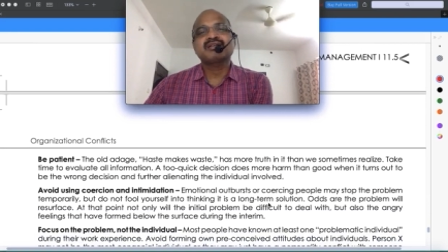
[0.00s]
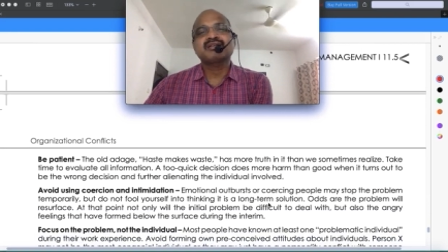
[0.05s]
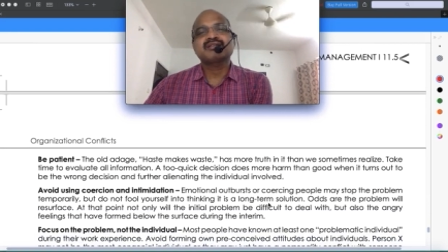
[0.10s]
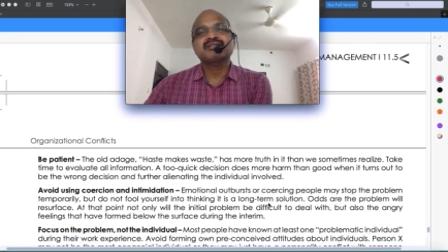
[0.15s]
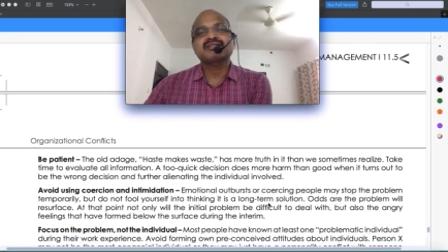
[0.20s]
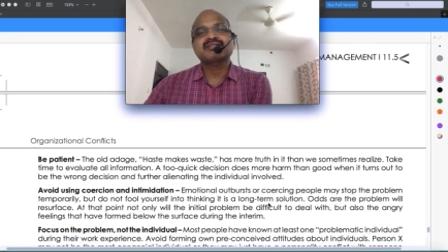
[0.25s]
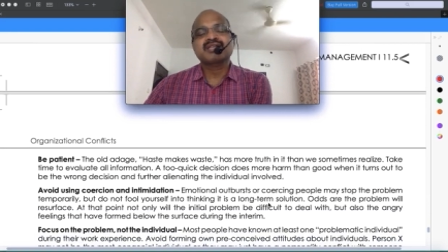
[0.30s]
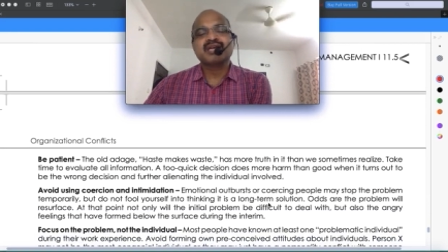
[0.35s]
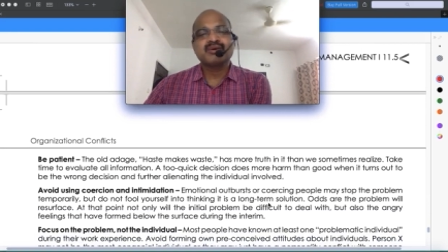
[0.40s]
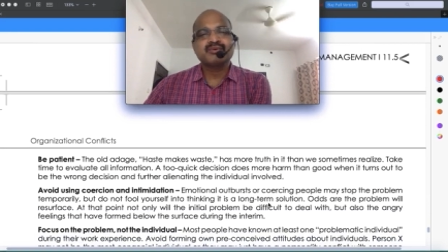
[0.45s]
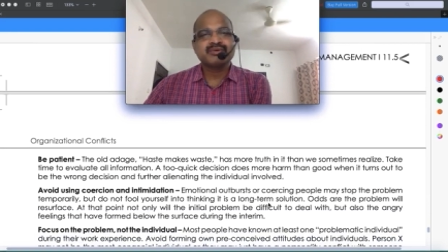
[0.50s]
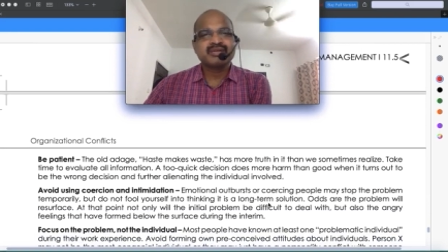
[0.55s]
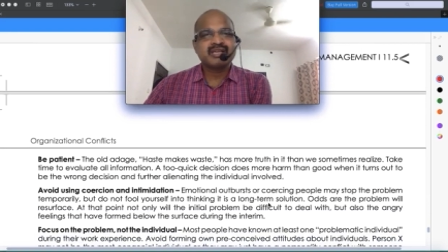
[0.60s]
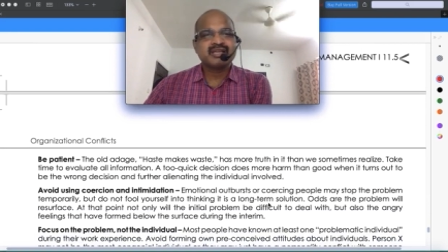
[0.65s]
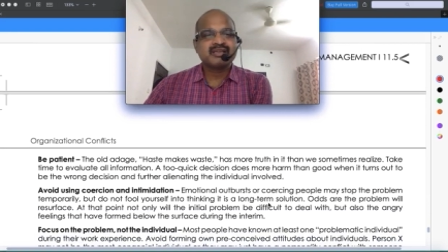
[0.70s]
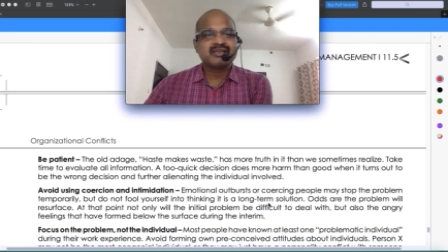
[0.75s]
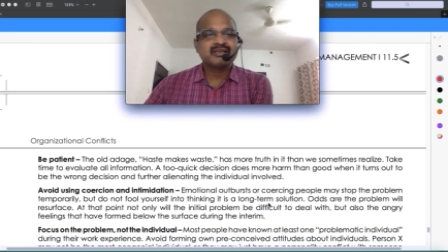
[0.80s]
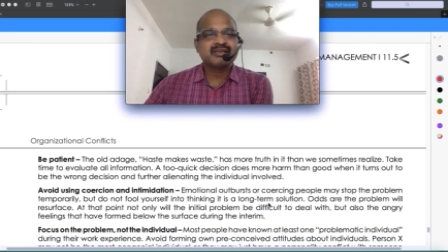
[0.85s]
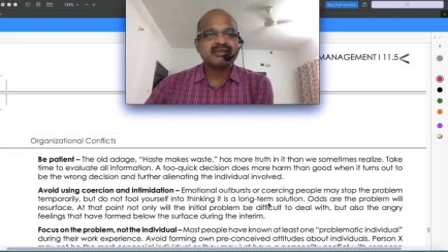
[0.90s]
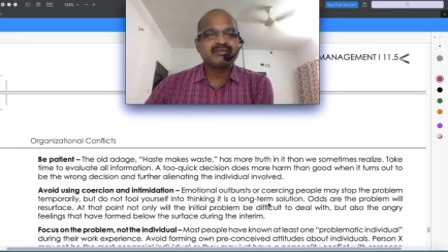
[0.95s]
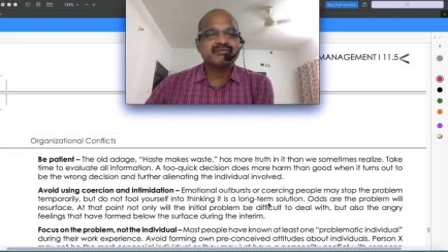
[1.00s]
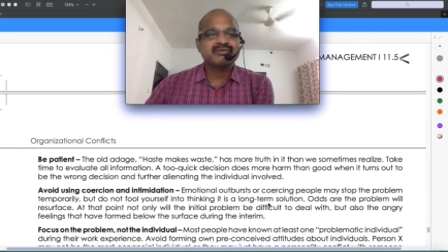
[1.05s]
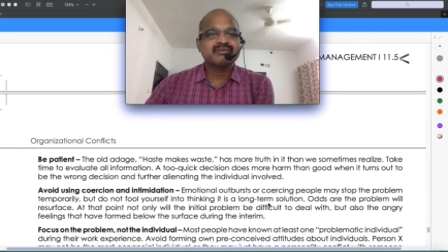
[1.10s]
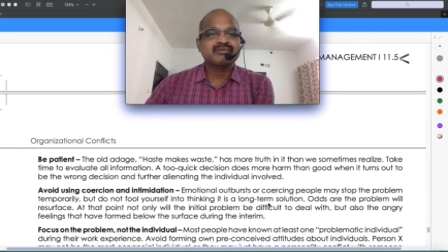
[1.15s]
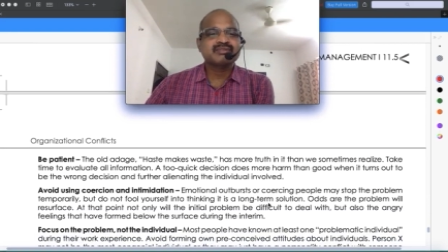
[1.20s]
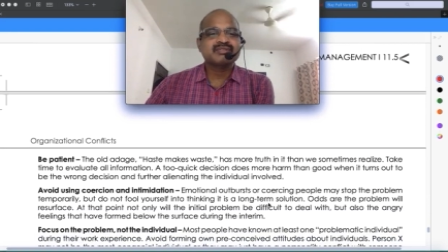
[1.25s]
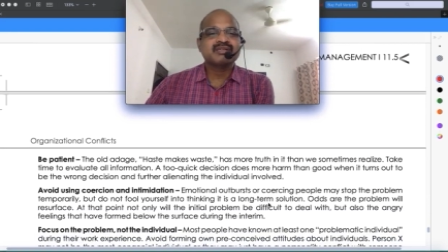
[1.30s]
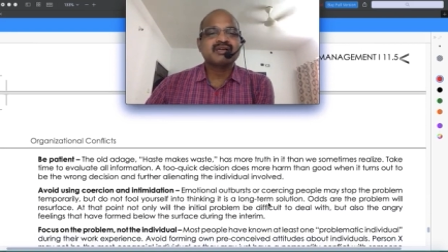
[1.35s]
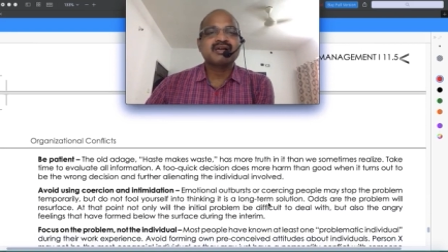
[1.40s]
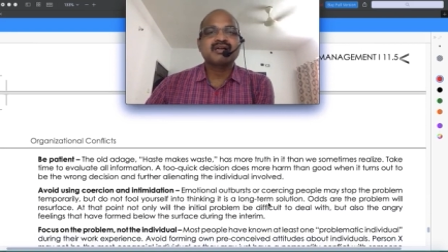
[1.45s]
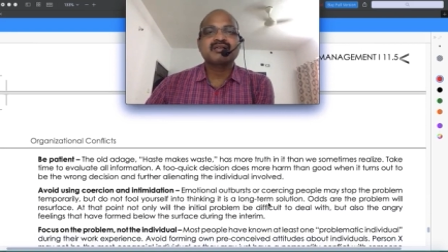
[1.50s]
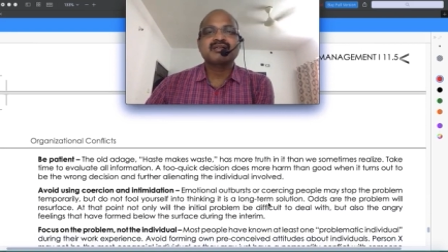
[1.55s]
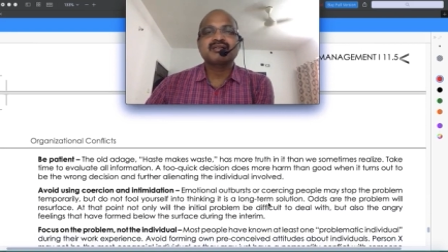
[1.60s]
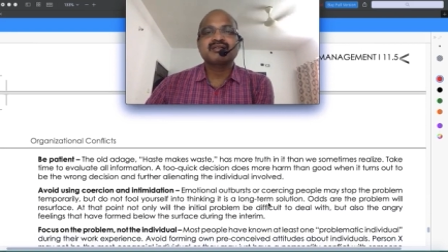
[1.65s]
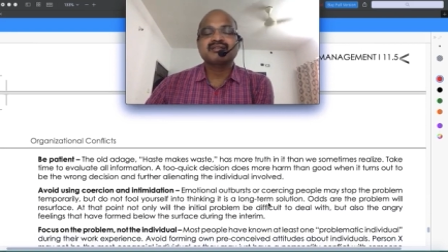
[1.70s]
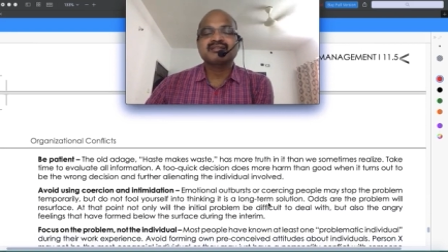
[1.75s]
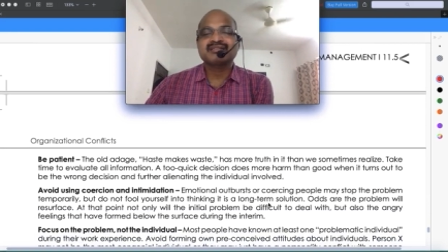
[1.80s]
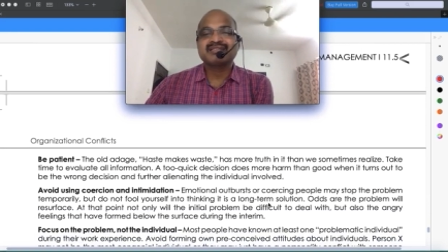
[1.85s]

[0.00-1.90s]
uh, shouting if you start uh,